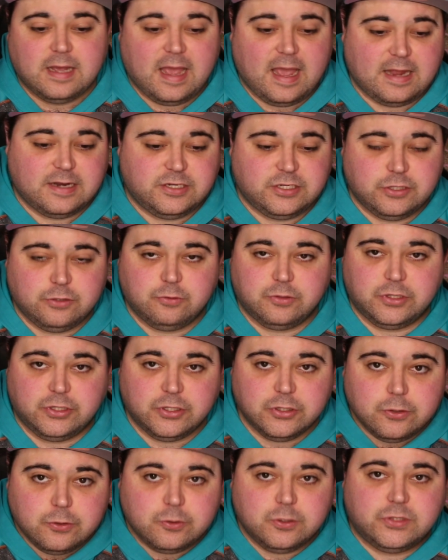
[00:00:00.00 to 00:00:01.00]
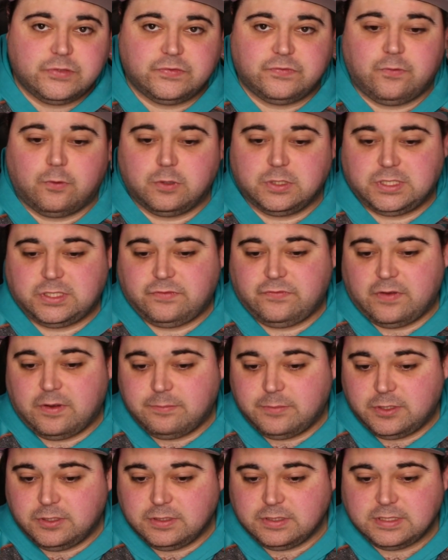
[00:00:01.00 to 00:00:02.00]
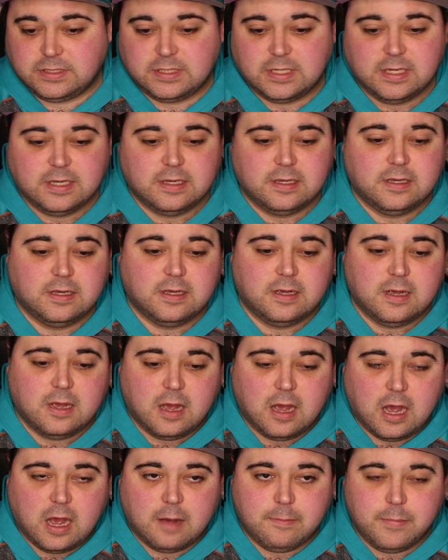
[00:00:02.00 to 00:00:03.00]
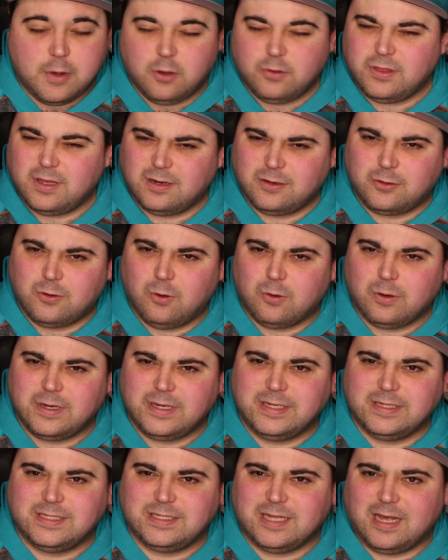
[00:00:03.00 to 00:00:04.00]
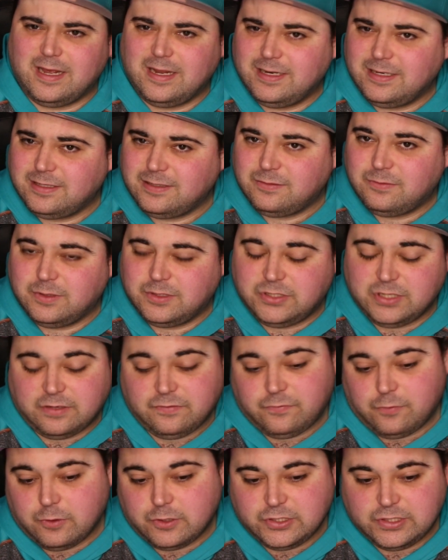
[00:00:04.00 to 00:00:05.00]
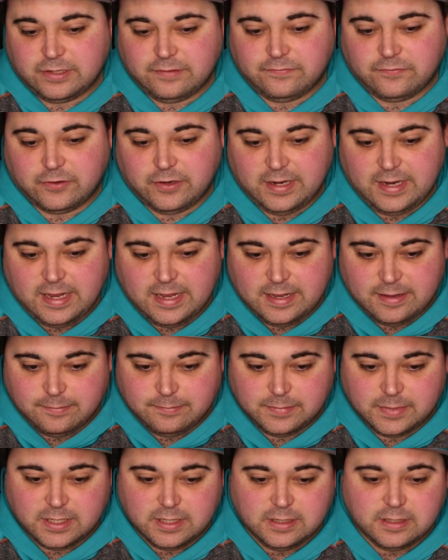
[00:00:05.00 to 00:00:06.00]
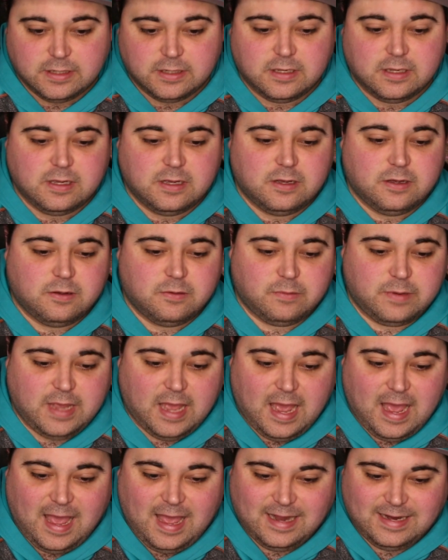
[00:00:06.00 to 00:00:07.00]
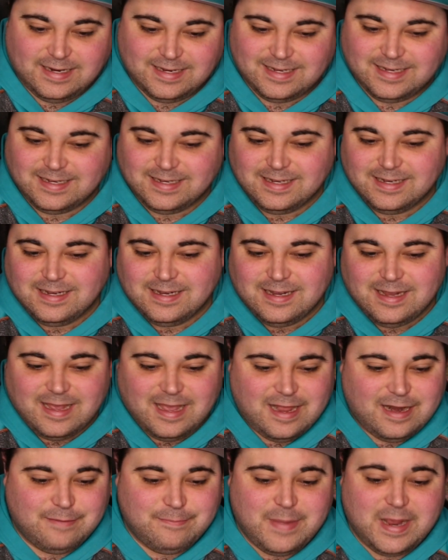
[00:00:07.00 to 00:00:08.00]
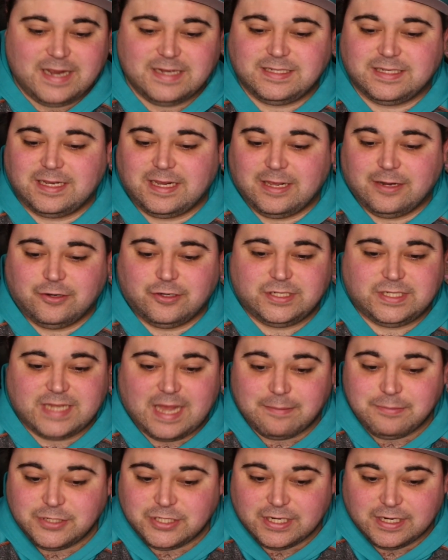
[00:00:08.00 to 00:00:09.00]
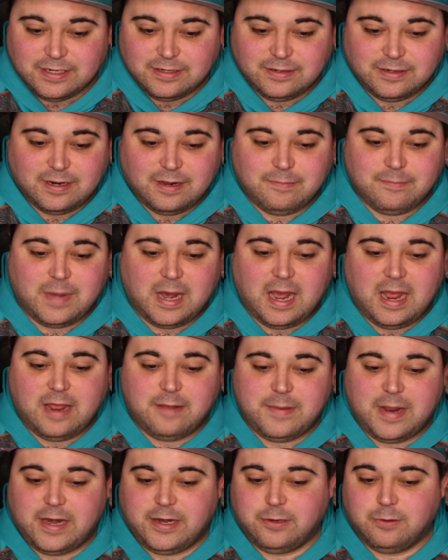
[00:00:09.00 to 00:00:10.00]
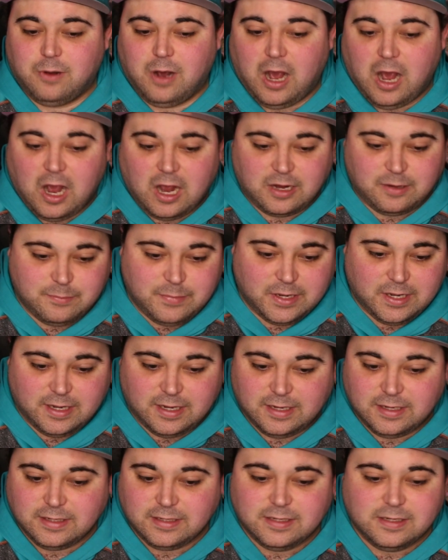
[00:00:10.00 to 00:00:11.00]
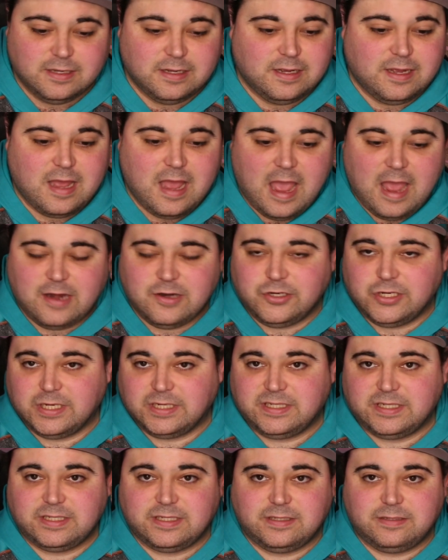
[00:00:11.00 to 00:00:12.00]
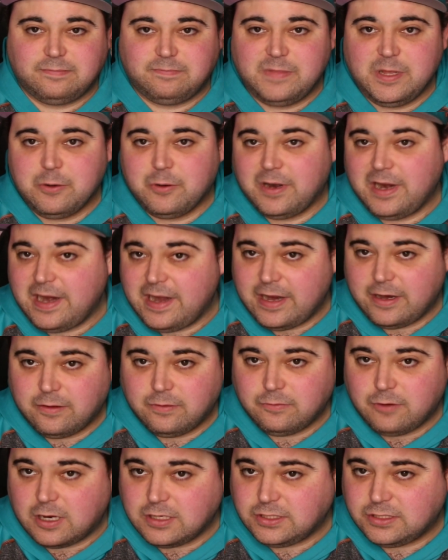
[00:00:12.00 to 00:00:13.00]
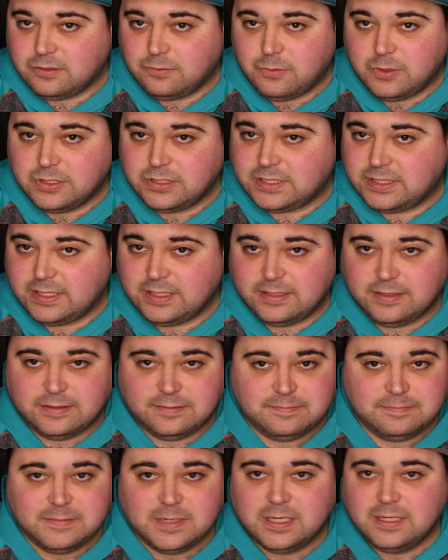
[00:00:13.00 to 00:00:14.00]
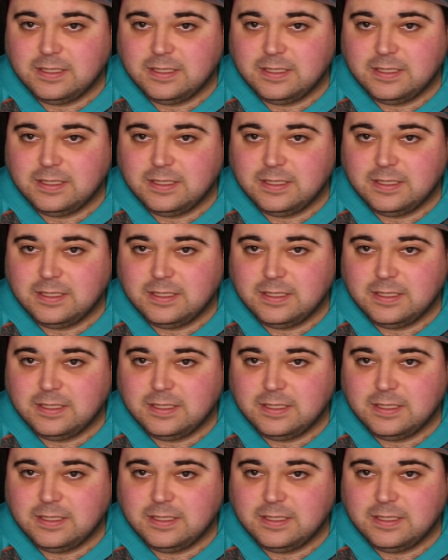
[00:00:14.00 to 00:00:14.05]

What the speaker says: had 2 huge forced fumbles, both on Courtney Sutton, which unfortunate for him. We had an amazing interception by Emmanuel Ogbah, and just they were hitting Russell Wilson